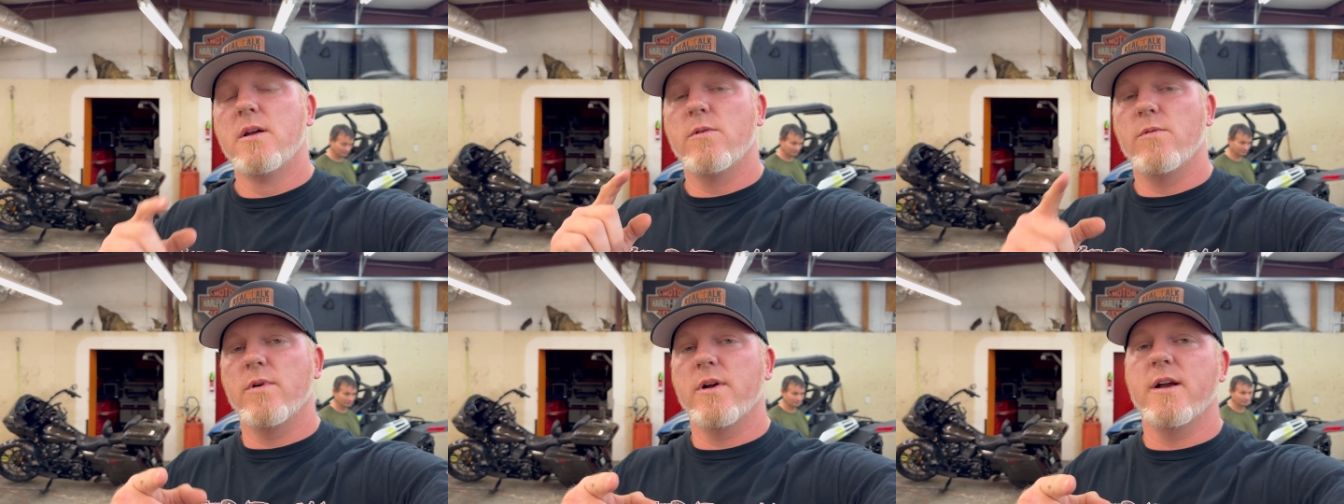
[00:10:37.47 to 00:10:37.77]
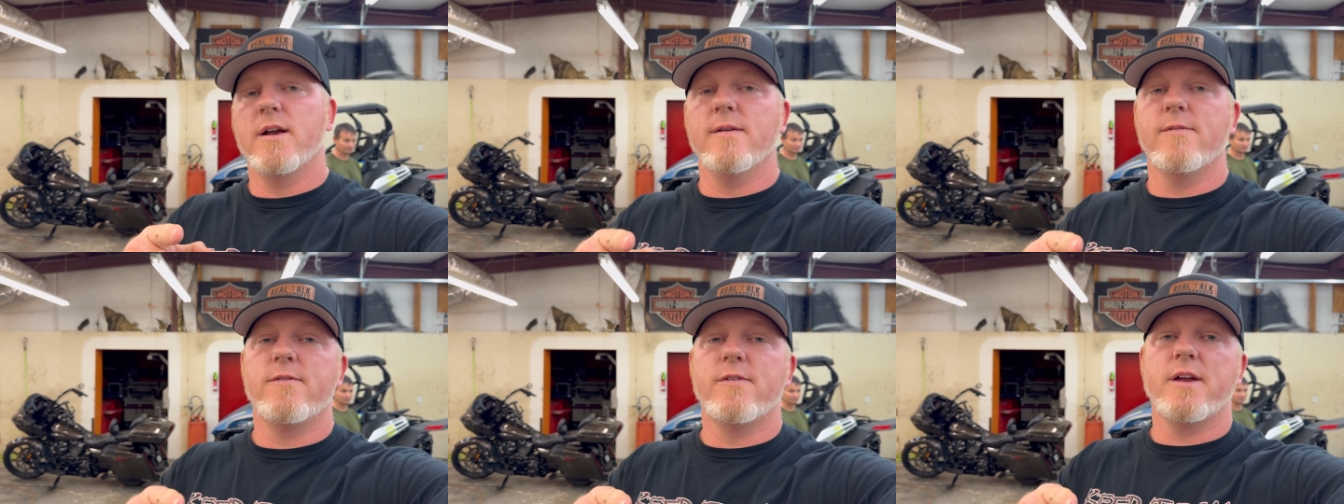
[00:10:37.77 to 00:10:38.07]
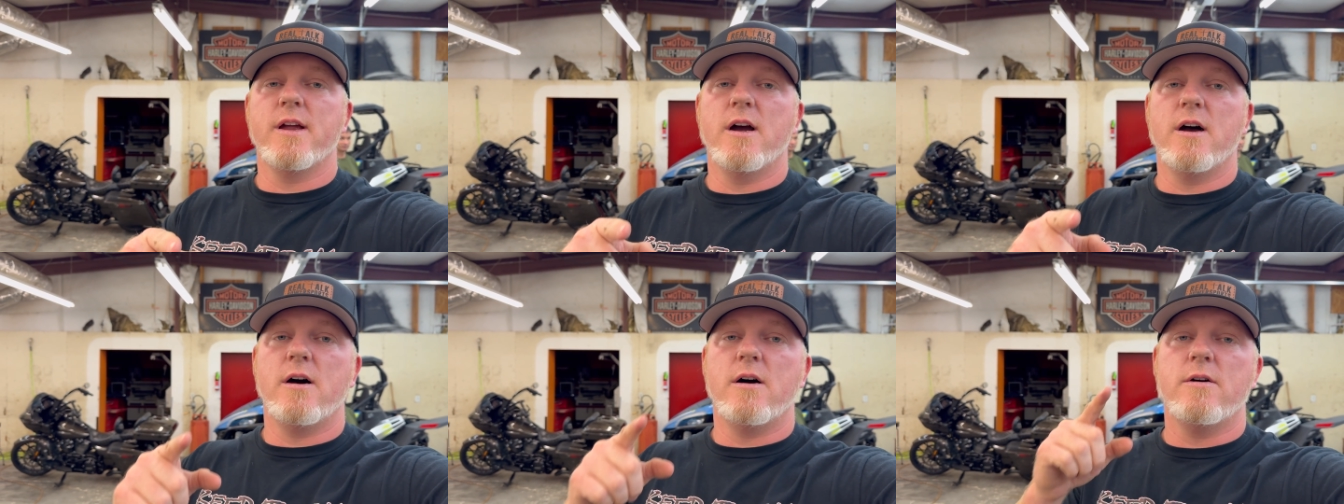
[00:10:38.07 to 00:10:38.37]
We're here for
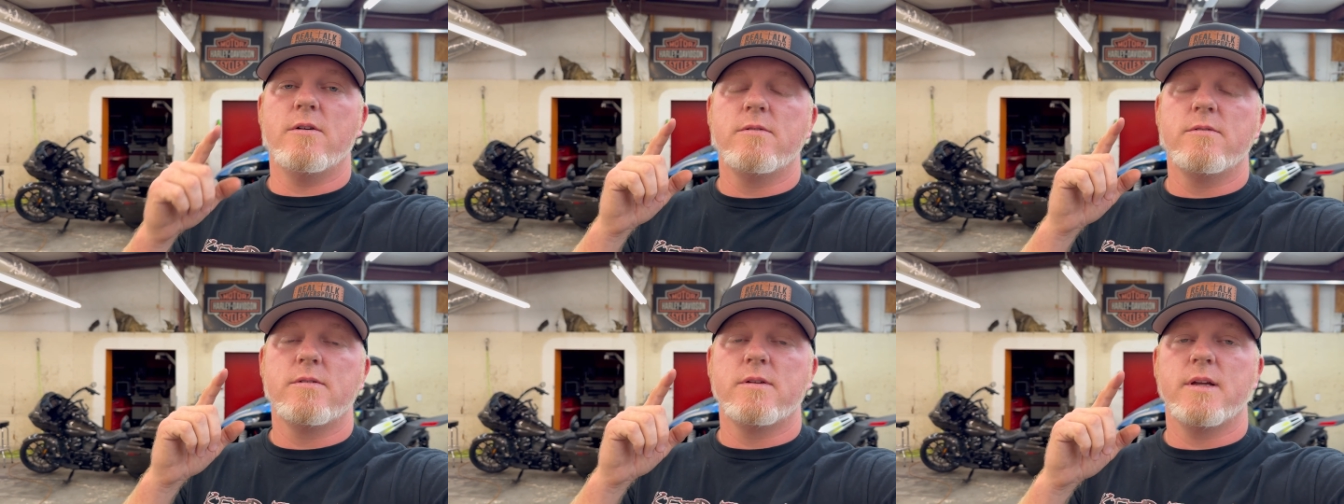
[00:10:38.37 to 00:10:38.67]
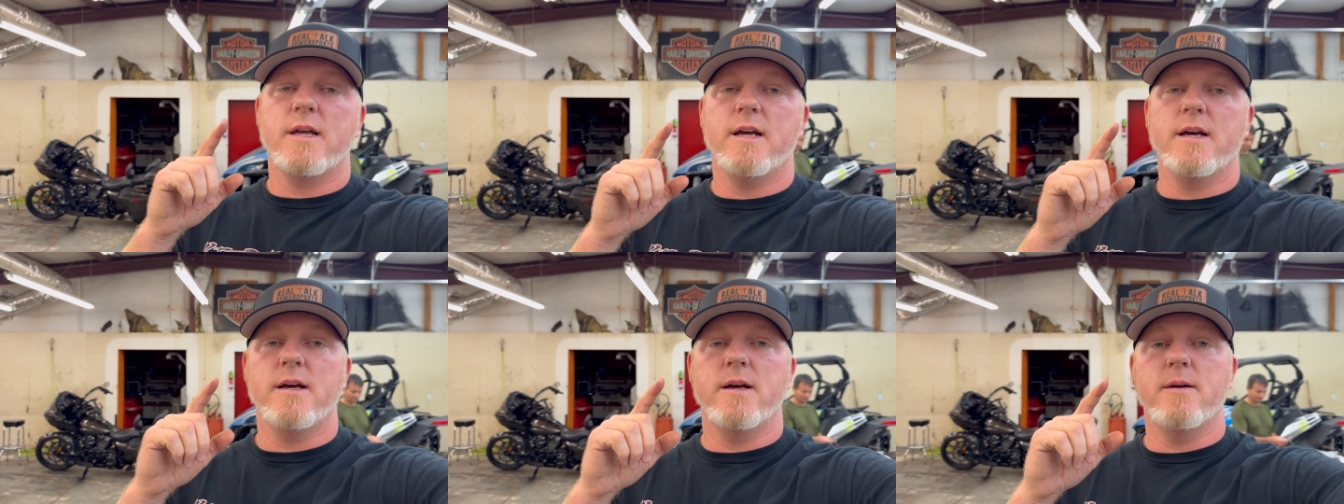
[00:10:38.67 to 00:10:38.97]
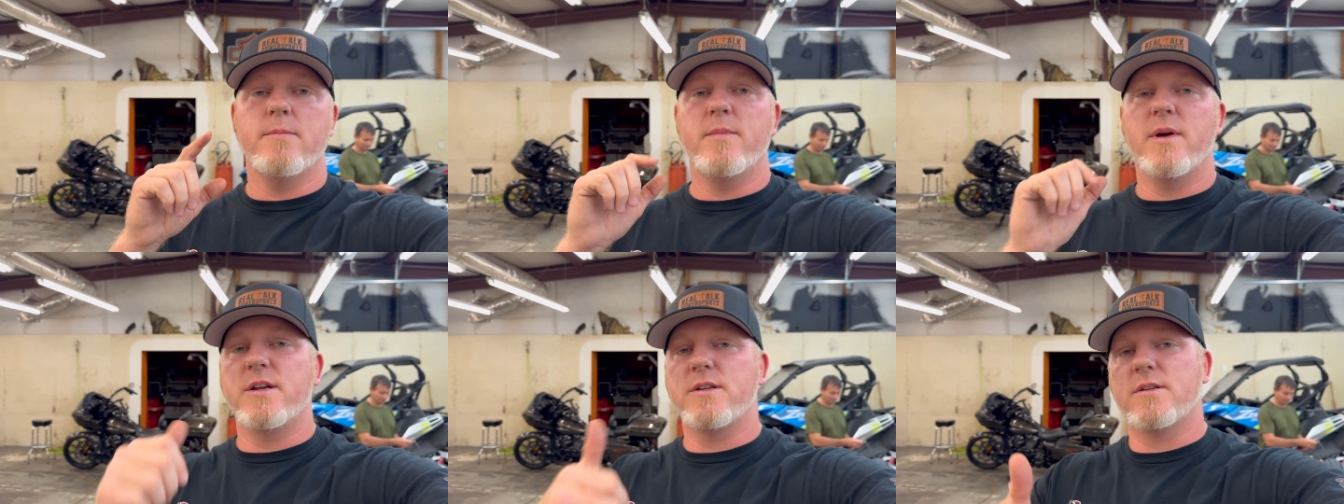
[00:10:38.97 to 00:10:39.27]
y'all. Uh,
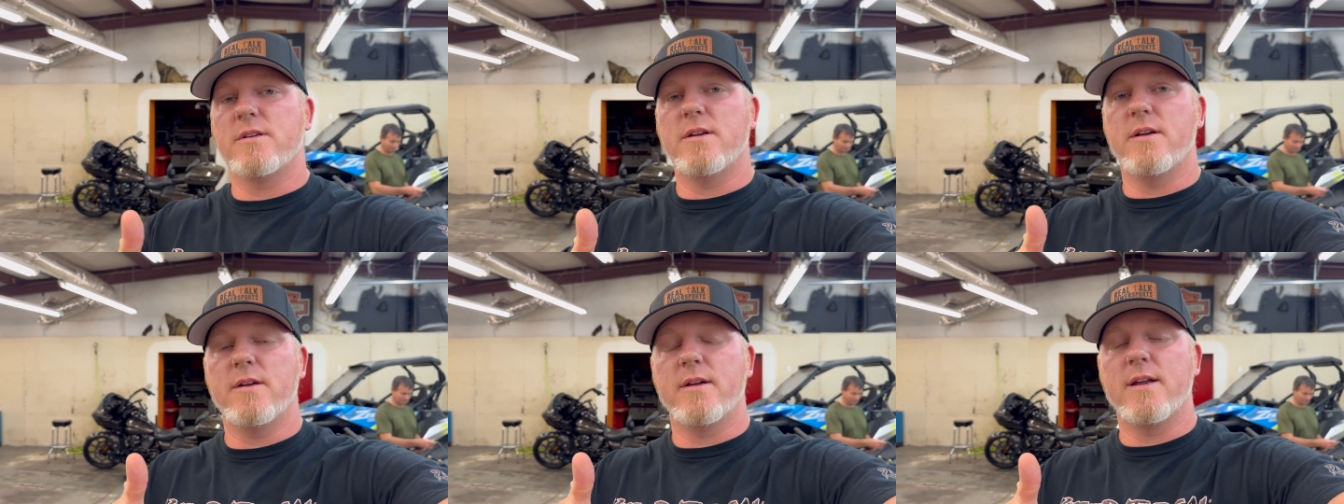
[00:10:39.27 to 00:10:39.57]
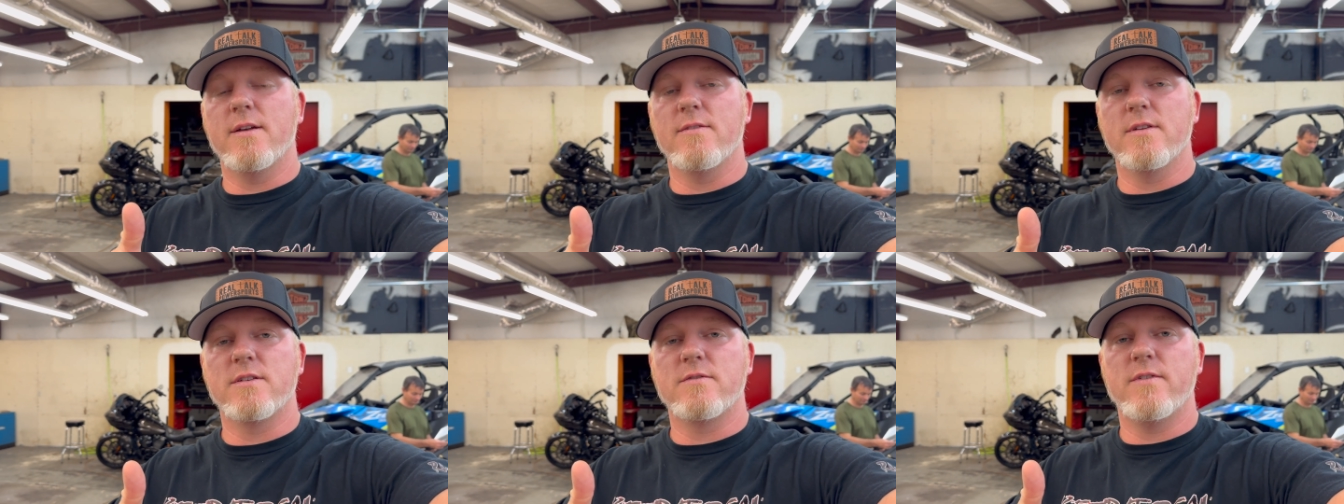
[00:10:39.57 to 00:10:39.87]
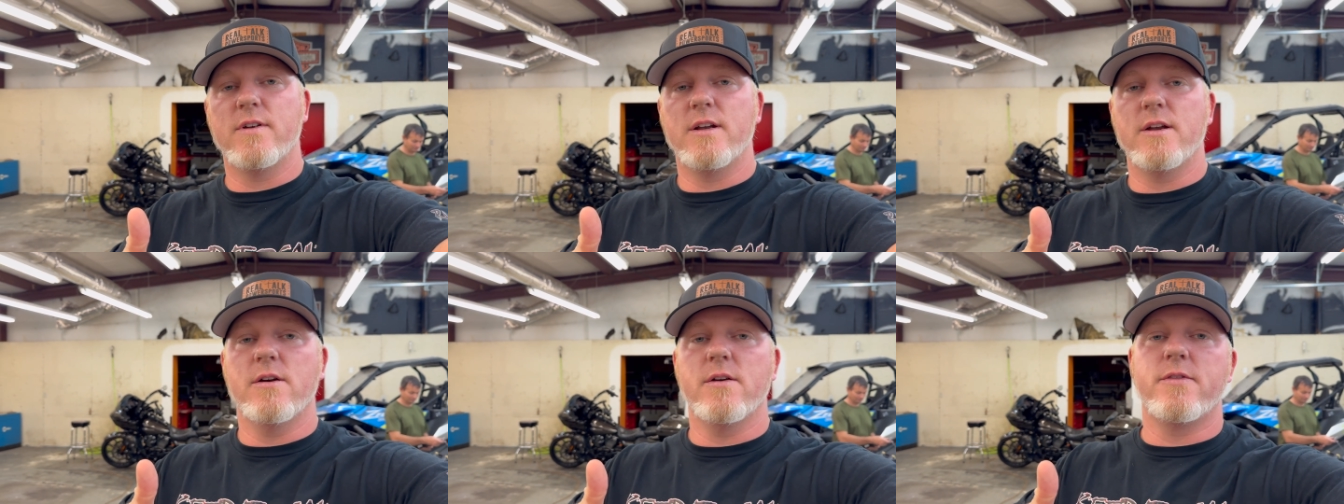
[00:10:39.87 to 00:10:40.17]
make sure you give this
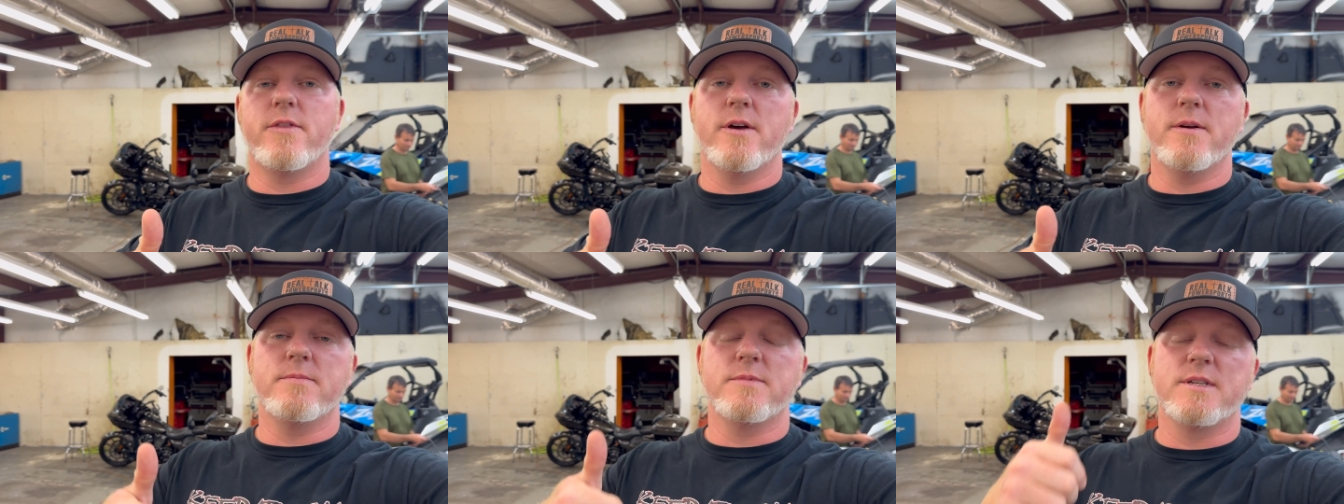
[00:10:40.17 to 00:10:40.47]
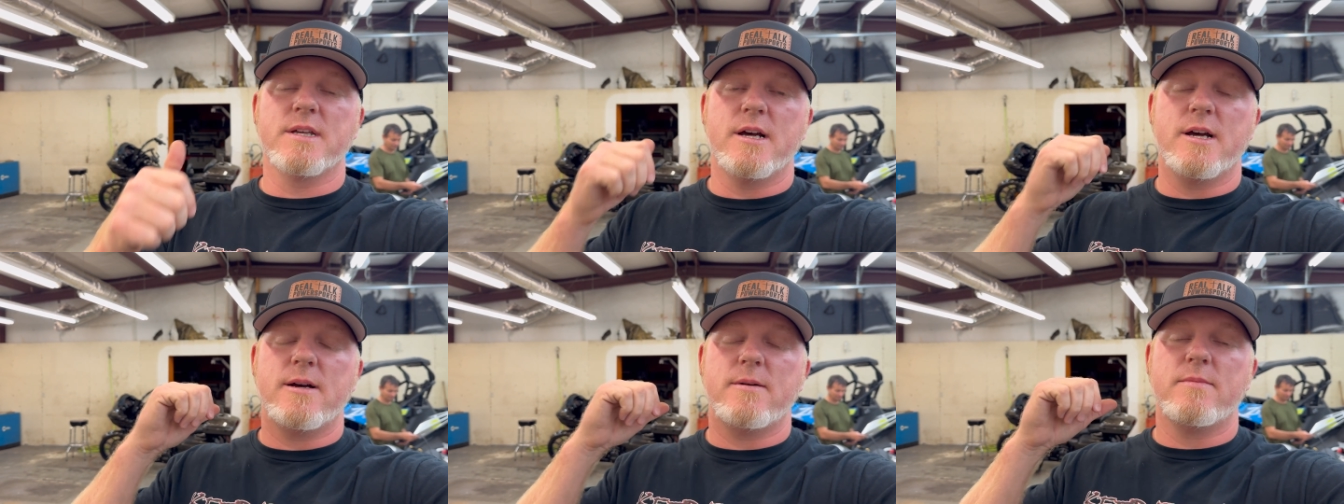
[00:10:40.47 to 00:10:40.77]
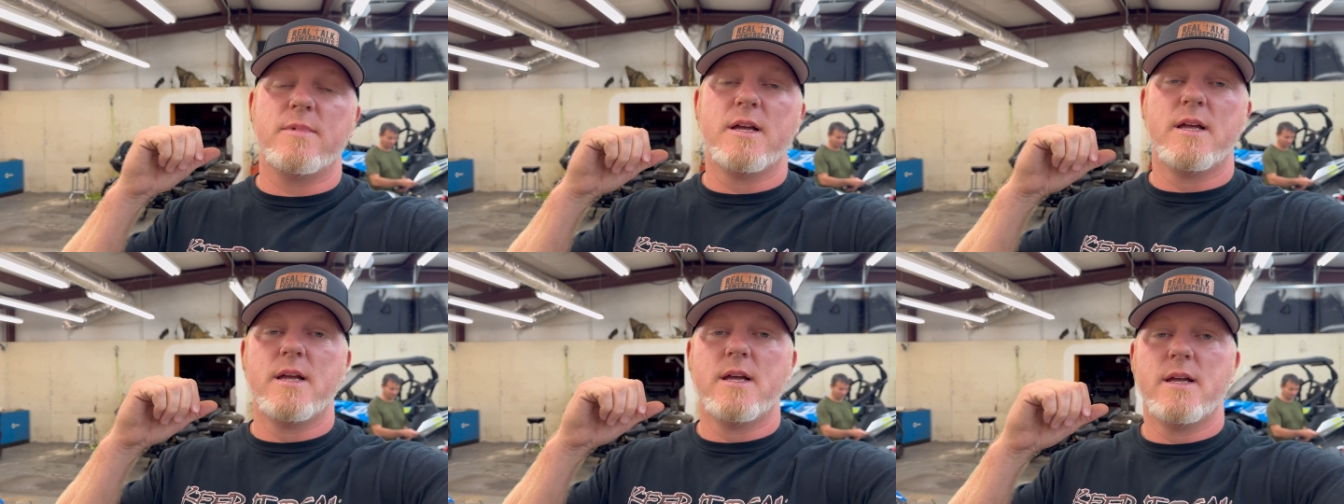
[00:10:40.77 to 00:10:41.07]
video a thumbs up,